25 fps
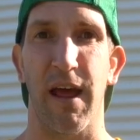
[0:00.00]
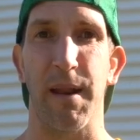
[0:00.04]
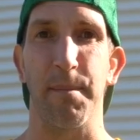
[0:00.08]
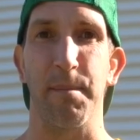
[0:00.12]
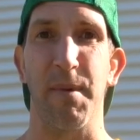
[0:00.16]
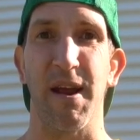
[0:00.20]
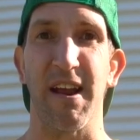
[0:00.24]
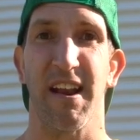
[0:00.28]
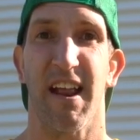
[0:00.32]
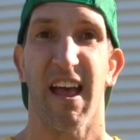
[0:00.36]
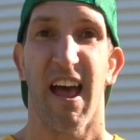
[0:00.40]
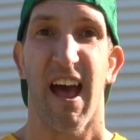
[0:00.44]

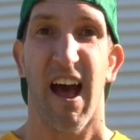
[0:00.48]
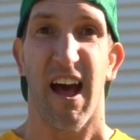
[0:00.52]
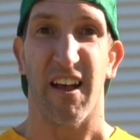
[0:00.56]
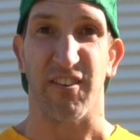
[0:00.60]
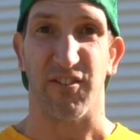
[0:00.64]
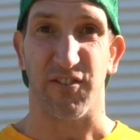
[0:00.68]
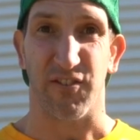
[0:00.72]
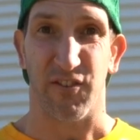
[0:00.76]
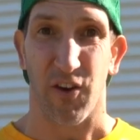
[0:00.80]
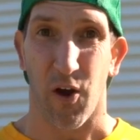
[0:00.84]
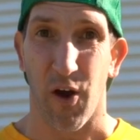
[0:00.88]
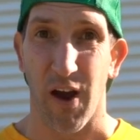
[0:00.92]
and meet
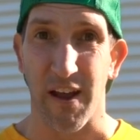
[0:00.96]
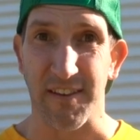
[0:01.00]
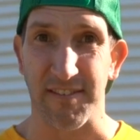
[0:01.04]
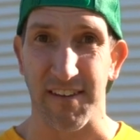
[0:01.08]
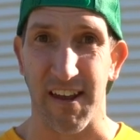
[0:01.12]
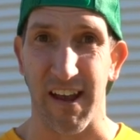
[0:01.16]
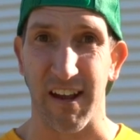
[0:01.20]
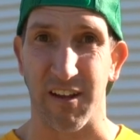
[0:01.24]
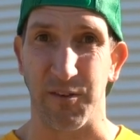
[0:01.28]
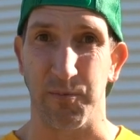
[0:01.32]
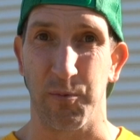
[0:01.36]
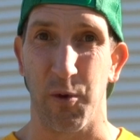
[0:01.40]
a
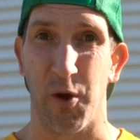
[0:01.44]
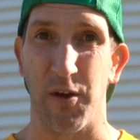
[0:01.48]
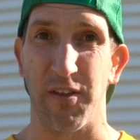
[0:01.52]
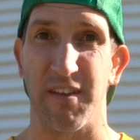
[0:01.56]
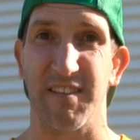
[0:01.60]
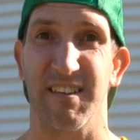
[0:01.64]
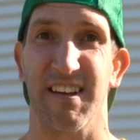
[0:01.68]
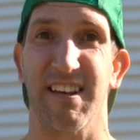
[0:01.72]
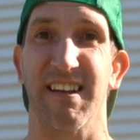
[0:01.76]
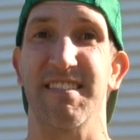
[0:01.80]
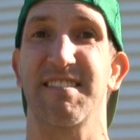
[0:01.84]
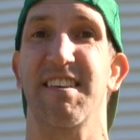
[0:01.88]
science expert
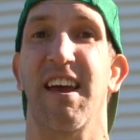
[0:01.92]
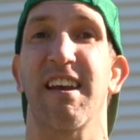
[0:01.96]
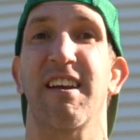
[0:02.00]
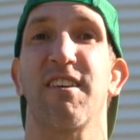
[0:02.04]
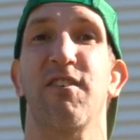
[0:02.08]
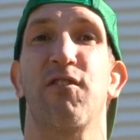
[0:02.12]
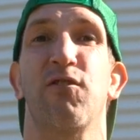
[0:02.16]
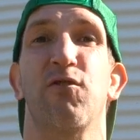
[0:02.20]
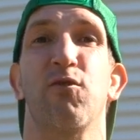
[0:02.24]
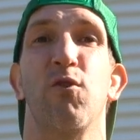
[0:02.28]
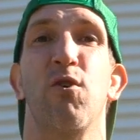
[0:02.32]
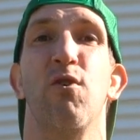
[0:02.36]
that's gonna
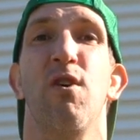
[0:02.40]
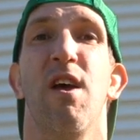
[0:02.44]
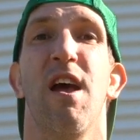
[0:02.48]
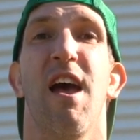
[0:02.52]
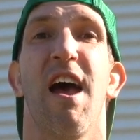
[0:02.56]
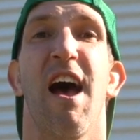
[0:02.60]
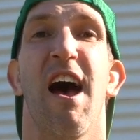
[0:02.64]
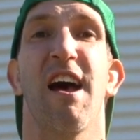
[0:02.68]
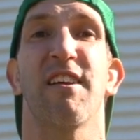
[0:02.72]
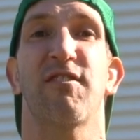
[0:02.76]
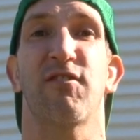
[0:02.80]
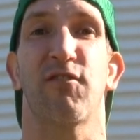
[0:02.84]
take us through
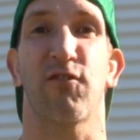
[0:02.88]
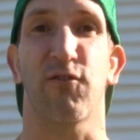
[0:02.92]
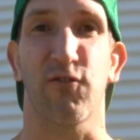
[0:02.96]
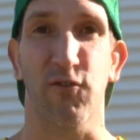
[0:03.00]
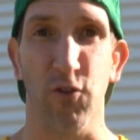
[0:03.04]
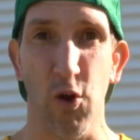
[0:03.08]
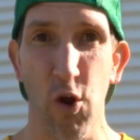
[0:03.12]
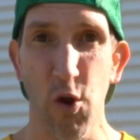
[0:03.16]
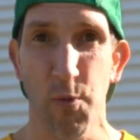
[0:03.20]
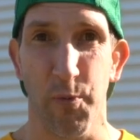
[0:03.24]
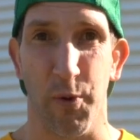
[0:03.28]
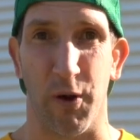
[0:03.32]
a
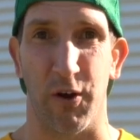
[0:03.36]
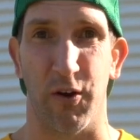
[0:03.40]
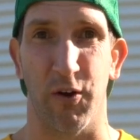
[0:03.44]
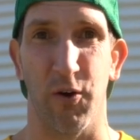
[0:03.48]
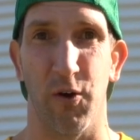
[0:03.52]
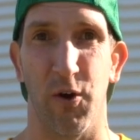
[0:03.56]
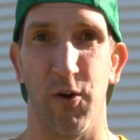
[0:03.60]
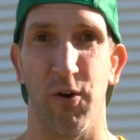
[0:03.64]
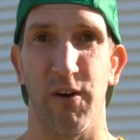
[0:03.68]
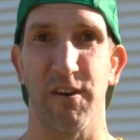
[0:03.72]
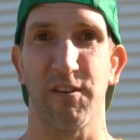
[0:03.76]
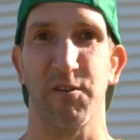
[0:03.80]
super
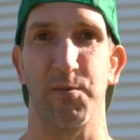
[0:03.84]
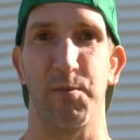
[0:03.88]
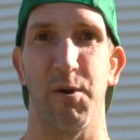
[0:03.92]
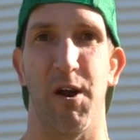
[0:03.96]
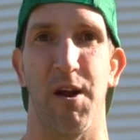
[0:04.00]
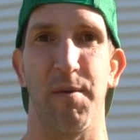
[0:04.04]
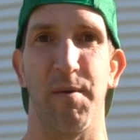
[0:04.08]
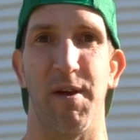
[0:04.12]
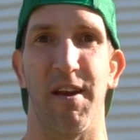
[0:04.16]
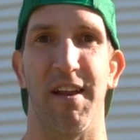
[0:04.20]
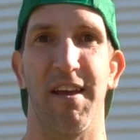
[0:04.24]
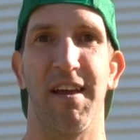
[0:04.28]
cool
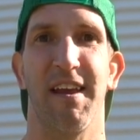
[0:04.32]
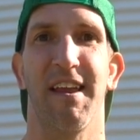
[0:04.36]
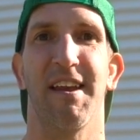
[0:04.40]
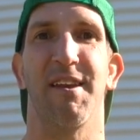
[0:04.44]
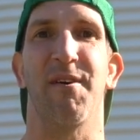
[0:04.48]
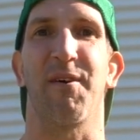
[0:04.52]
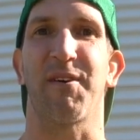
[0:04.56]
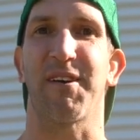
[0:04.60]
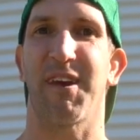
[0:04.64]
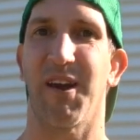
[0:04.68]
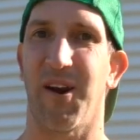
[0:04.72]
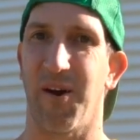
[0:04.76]
experiment.
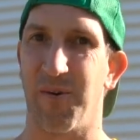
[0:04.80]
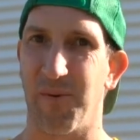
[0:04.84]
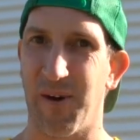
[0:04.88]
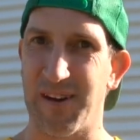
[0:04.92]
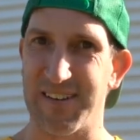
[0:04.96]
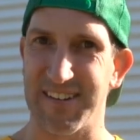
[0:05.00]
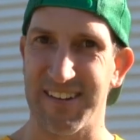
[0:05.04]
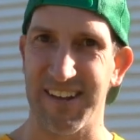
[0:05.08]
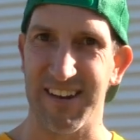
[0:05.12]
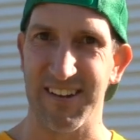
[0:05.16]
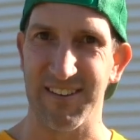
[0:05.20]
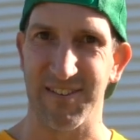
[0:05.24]
Now I cannot
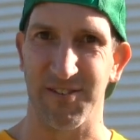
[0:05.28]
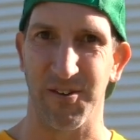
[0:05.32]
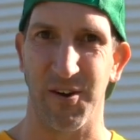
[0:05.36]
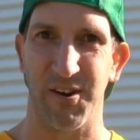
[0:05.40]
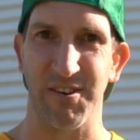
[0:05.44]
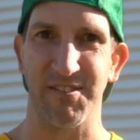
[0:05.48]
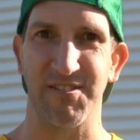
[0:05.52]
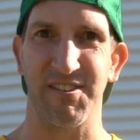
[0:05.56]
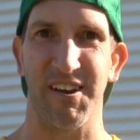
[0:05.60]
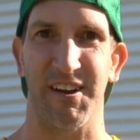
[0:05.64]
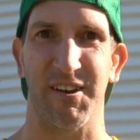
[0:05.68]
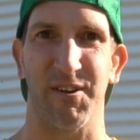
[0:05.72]
wait to get
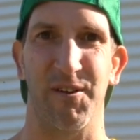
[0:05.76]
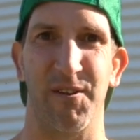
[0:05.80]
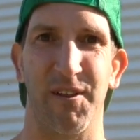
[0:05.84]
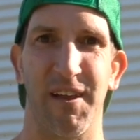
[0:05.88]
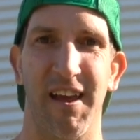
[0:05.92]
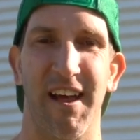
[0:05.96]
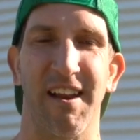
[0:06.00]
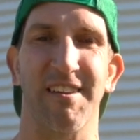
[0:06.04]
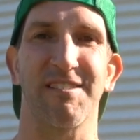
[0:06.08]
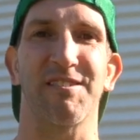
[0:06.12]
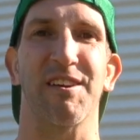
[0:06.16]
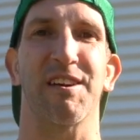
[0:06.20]
inside and check it all
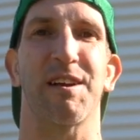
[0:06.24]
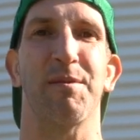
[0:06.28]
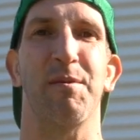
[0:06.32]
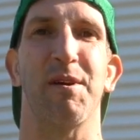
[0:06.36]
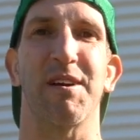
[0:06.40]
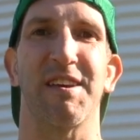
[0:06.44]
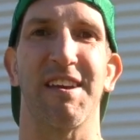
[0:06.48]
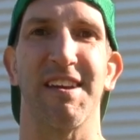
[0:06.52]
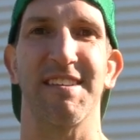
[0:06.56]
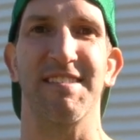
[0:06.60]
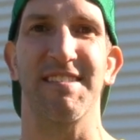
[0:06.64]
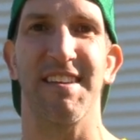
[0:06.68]
out. So come
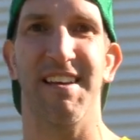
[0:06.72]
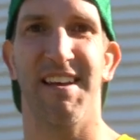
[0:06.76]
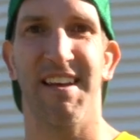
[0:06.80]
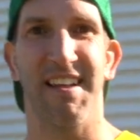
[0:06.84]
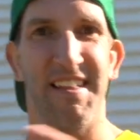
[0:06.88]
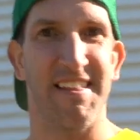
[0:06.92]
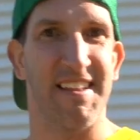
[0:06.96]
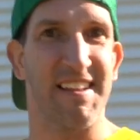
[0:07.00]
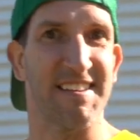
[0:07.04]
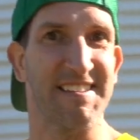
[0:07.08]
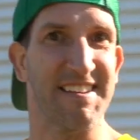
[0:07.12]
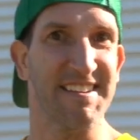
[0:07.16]
on kids,
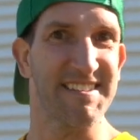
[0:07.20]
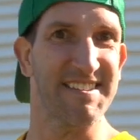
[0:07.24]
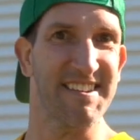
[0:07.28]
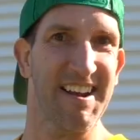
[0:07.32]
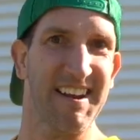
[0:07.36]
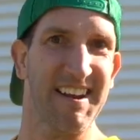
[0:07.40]
let's get